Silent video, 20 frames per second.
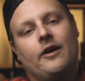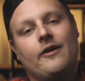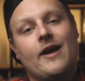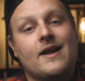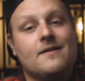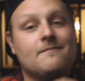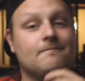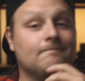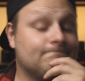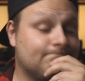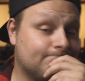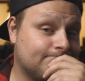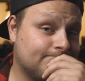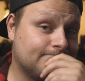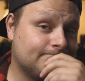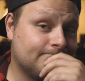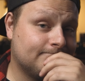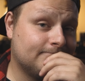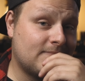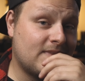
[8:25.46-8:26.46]
All right,
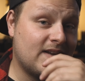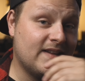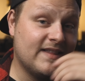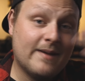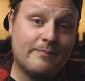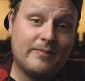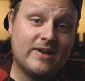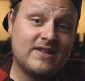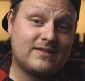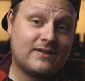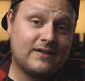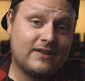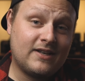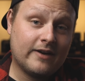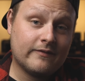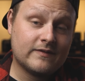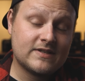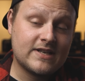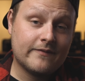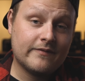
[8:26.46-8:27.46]
that basically
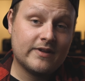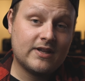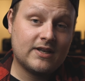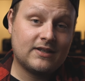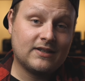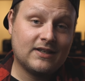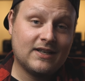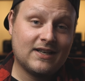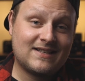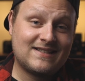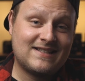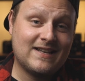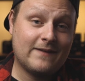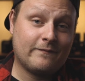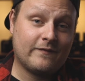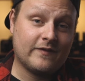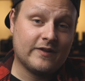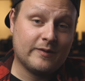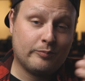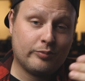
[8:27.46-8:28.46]
covers everything
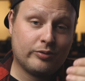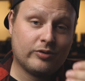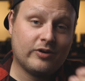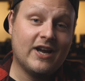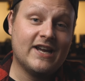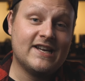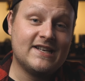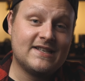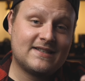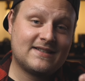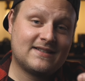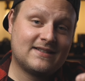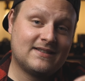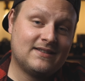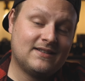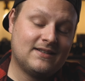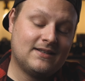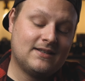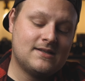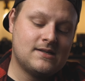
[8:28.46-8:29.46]
except for the price.
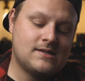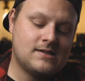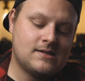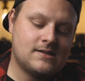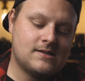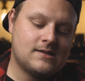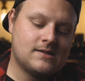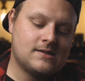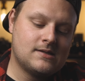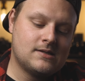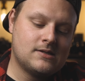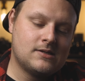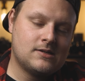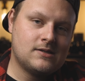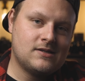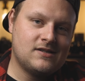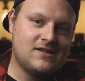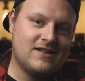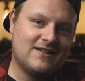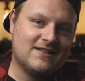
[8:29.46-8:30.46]

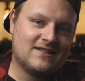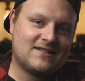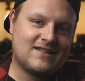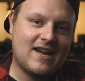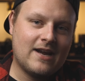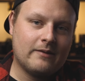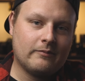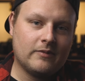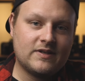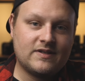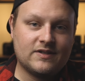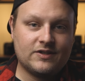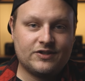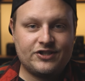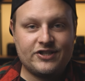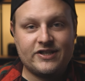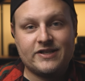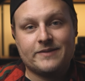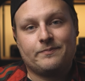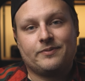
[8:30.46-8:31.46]
And this camera isn't
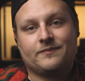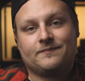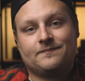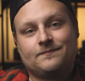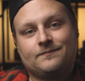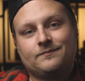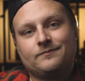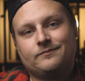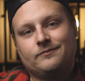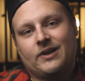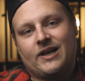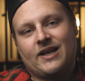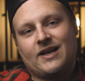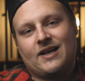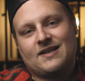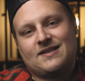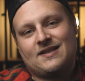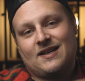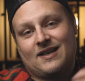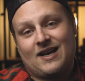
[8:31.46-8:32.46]
cheap, but I
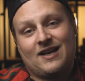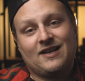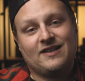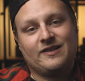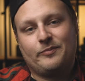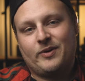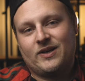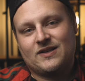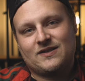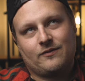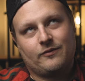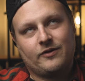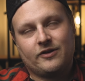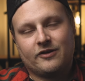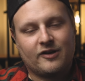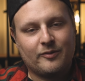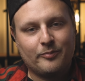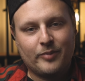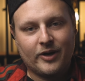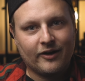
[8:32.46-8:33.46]
guess that kind of depends on what
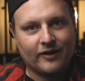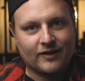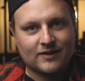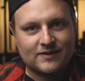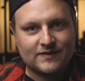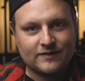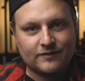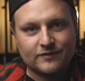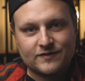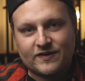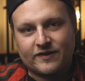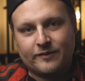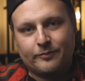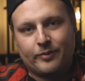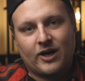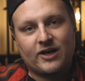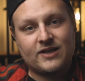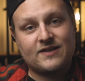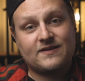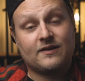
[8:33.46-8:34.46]
you're comparing it to. So the
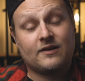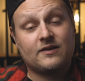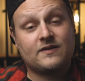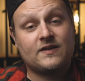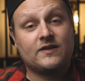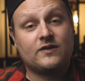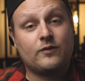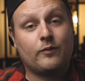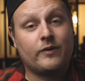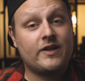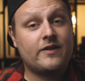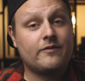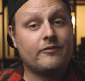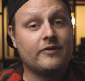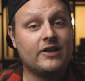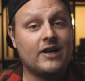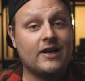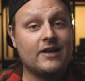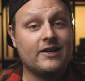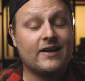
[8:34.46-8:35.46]
body starts at
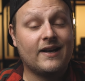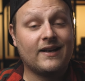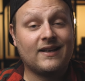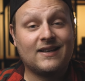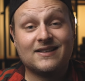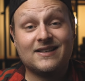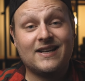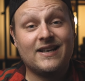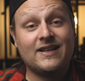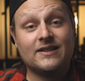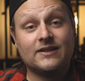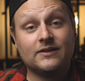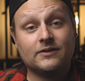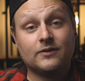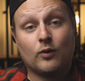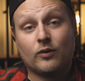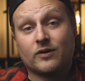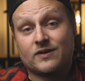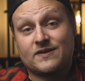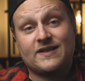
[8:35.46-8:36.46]
$23.99 Canadian
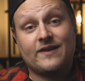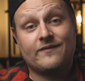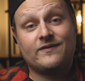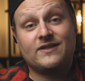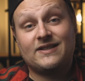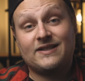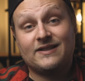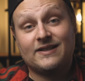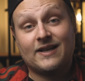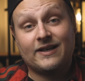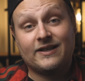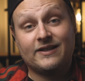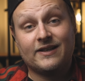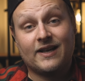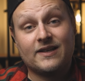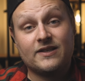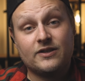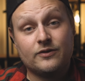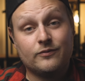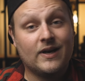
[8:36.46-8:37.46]
or
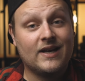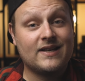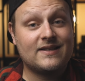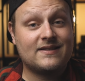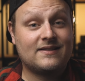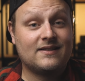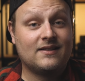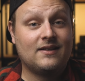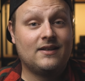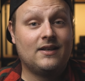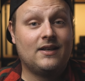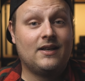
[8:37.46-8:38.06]
$17.99 US.